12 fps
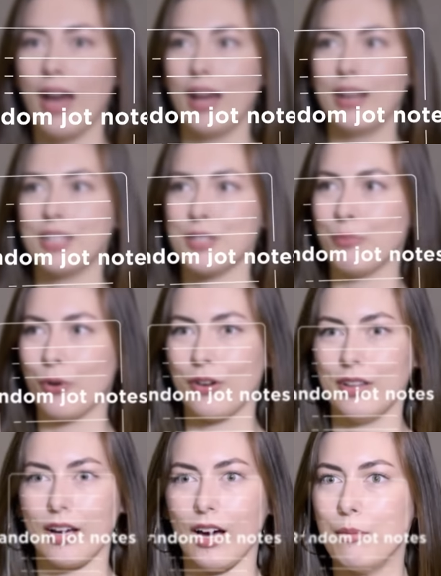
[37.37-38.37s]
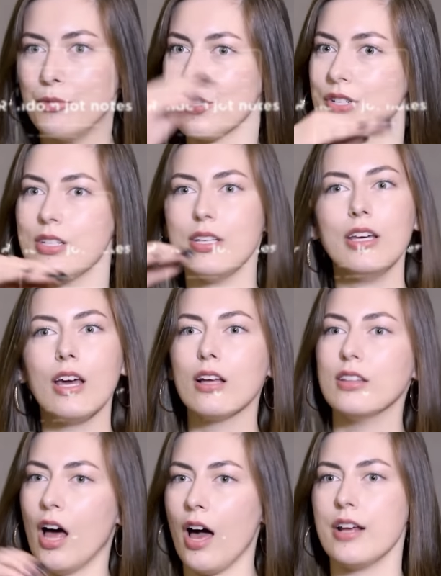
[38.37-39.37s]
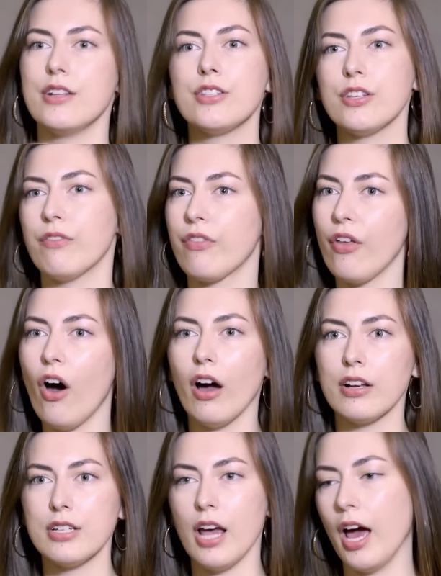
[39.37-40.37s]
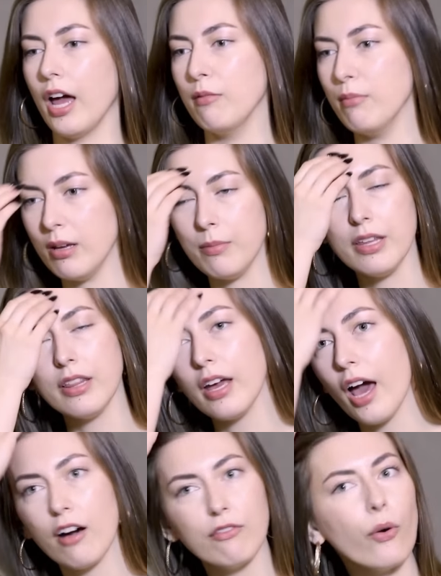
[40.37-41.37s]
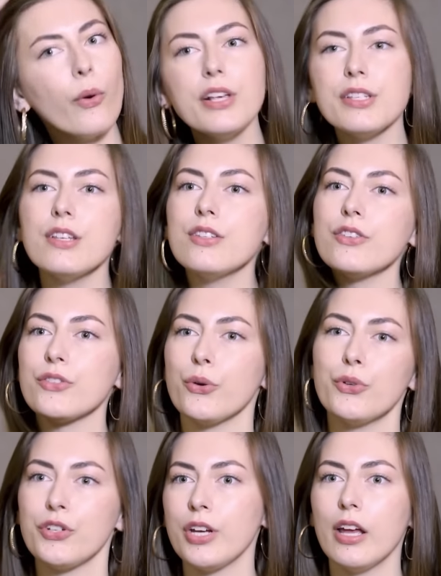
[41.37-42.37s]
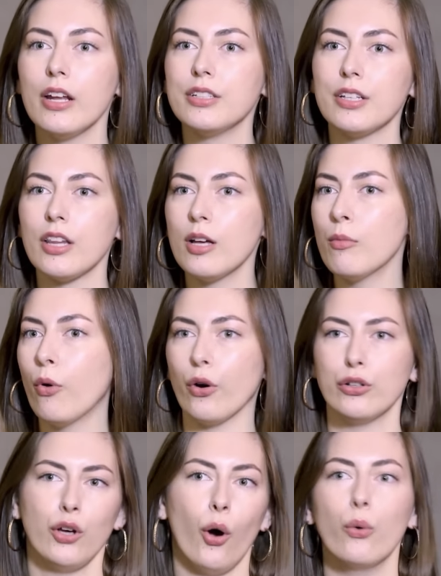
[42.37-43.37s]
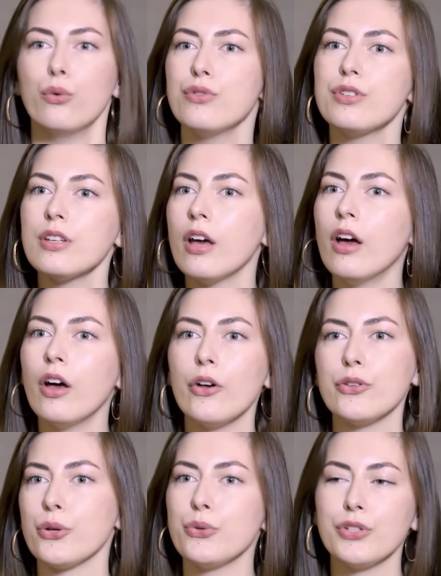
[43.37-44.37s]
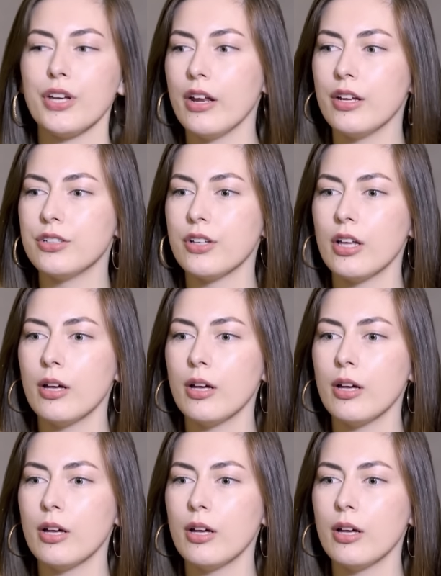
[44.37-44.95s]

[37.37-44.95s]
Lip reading: and it's more like I'm just seeing lines of thought, and maybe they have voices associated to them or tones associated to